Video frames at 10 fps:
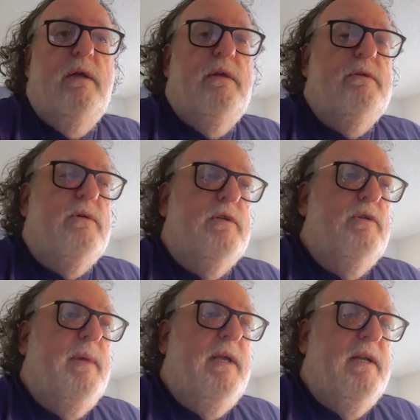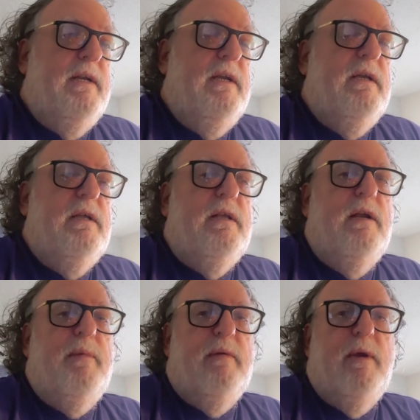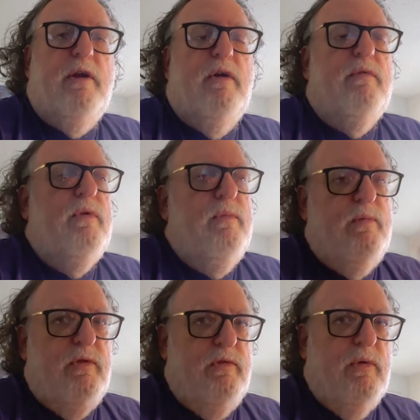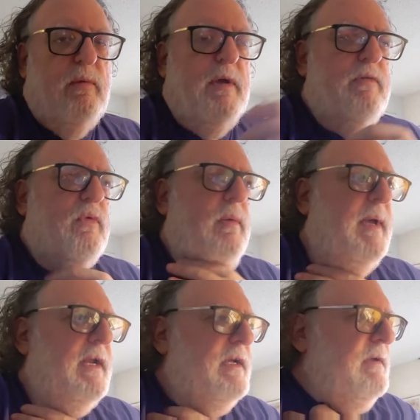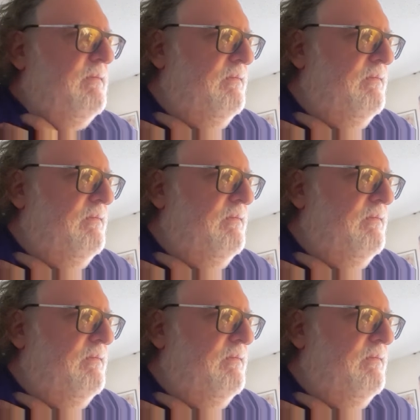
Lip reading: So I do my editing, and then I make my cover, do all my formatting,